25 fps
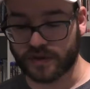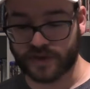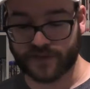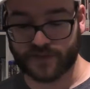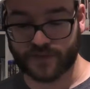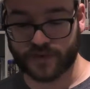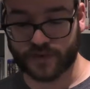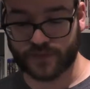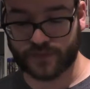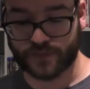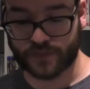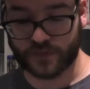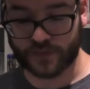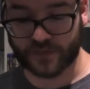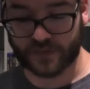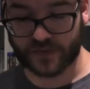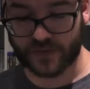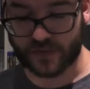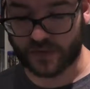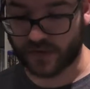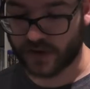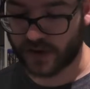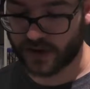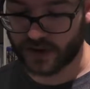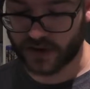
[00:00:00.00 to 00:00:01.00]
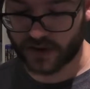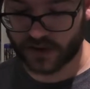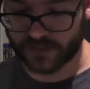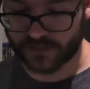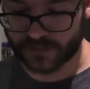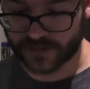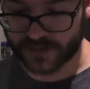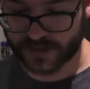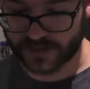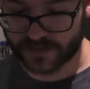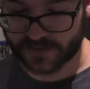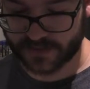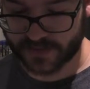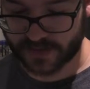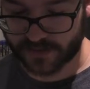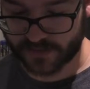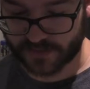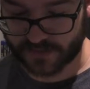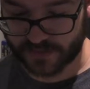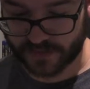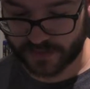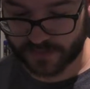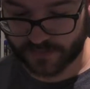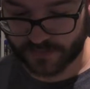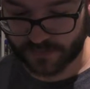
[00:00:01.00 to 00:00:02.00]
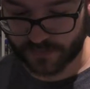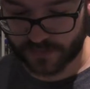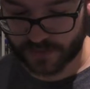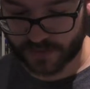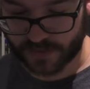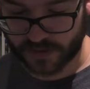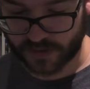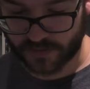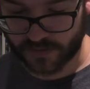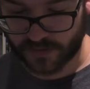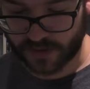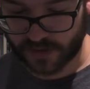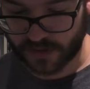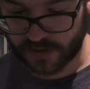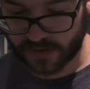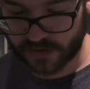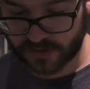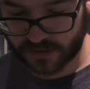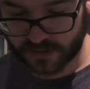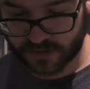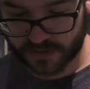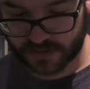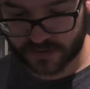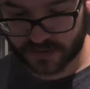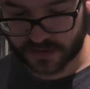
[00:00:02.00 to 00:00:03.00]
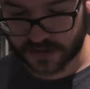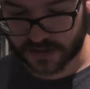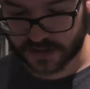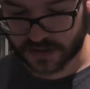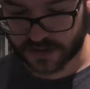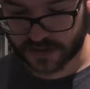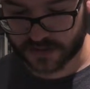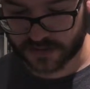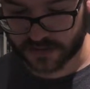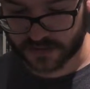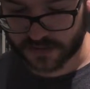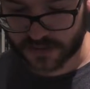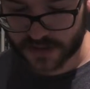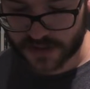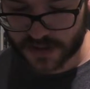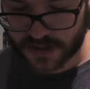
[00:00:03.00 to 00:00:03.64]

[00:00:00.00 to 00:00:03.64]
They've got a full song. I can't pronounce that second word. Hirate? I don't know.